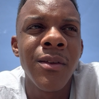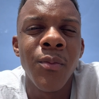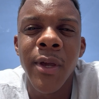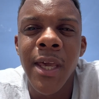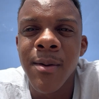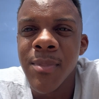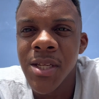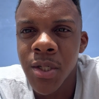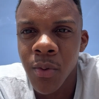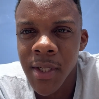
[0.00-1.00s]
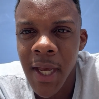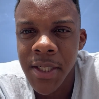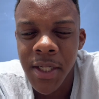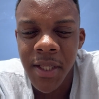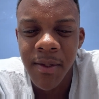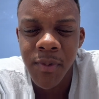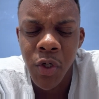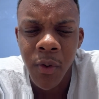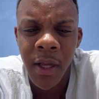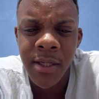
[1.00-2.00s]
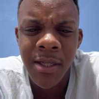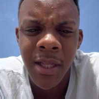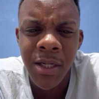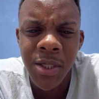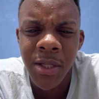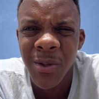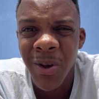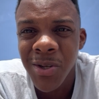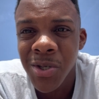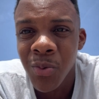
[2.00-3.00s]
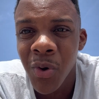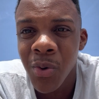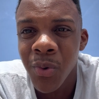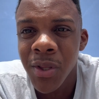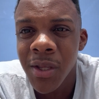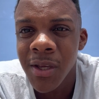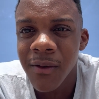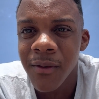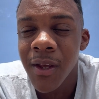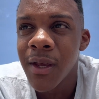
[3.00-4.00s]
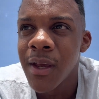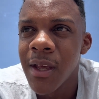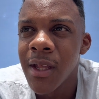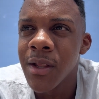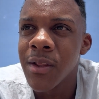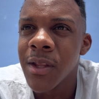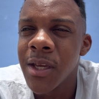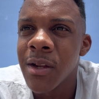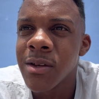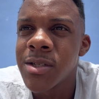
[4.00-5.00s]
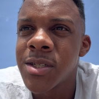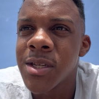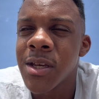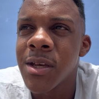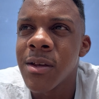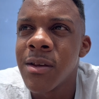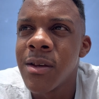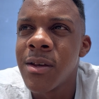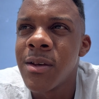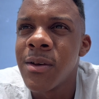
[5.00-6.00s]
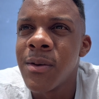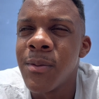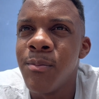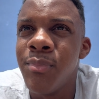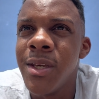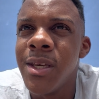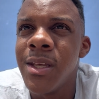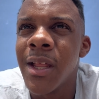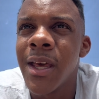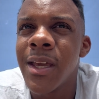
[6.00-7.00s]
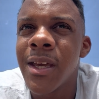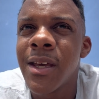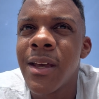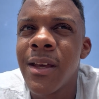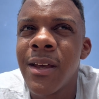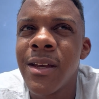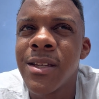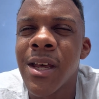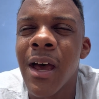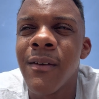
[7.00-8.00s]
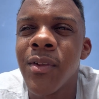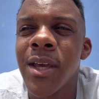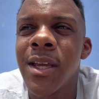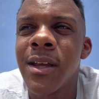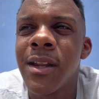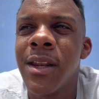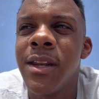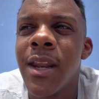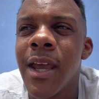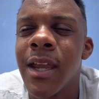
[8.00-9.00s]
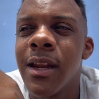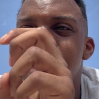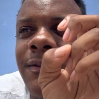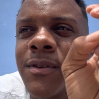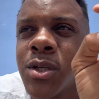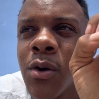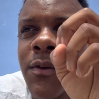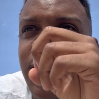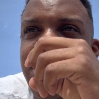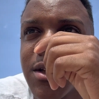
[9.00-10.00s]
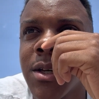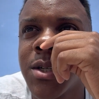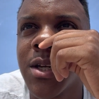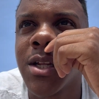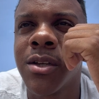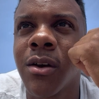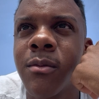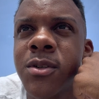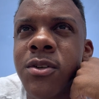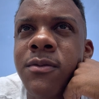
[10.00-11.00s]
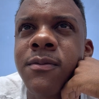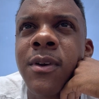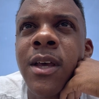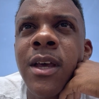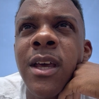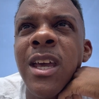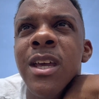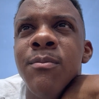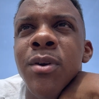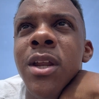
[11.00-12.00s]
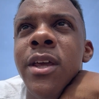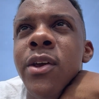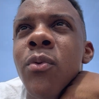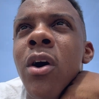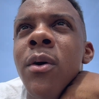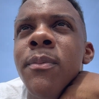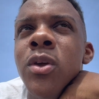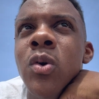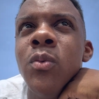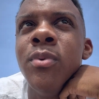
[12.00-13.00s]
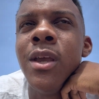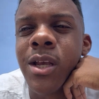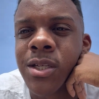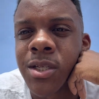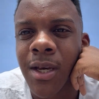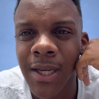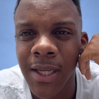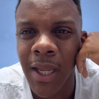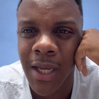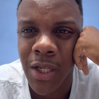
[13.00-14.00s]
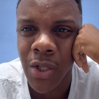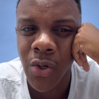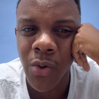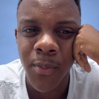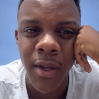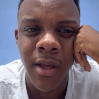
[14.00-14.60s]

we can't be so attached to them. So in isolation, thoughts are what really can lead us to be like, to have like negative self-isolation in terms of it beating you up, you being stuck in like a loop,